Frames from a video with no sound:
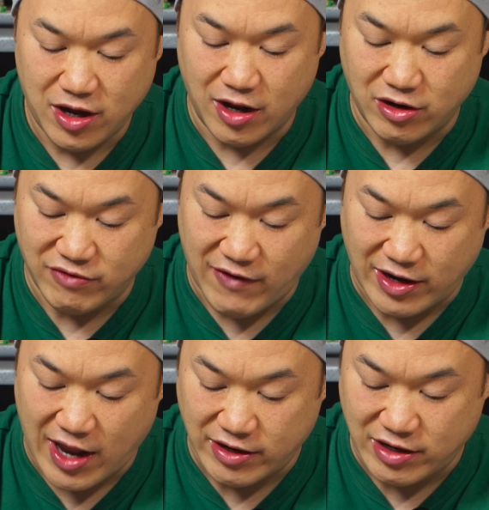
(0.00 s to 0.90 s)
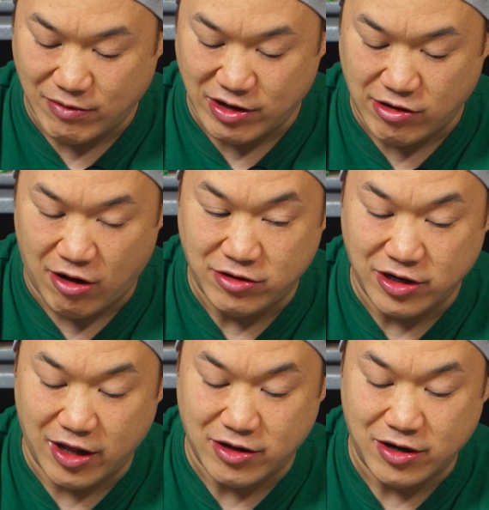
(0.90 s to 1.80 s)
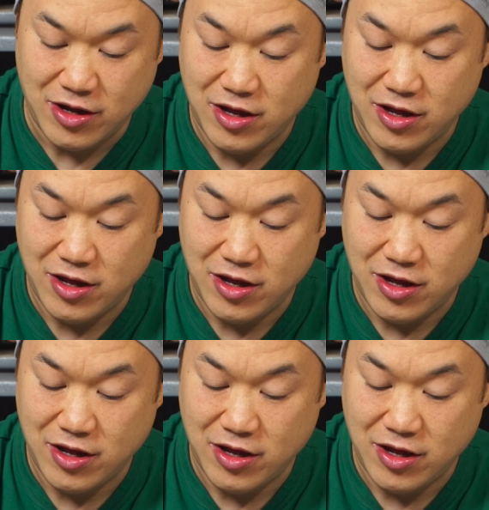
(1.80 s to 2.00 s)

It looks fantastic when it's all together.